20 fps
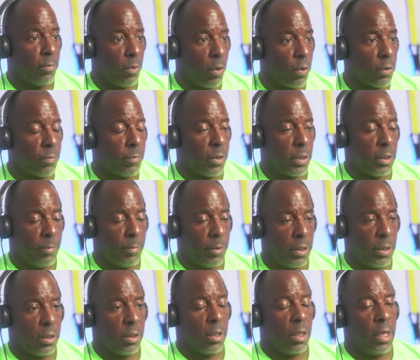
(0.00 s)
ultimately
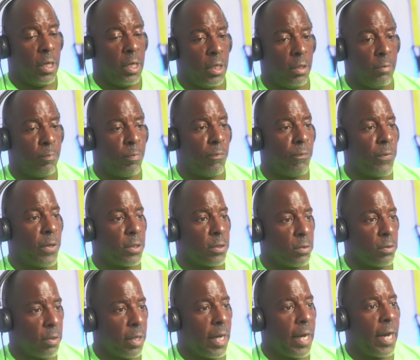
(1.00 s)
being a
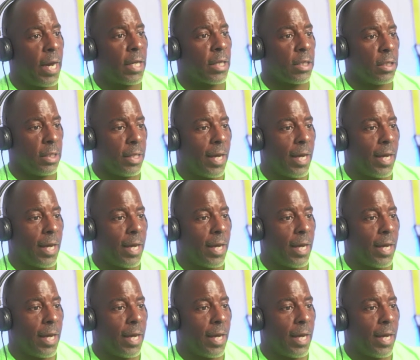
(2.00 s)
professional athlete.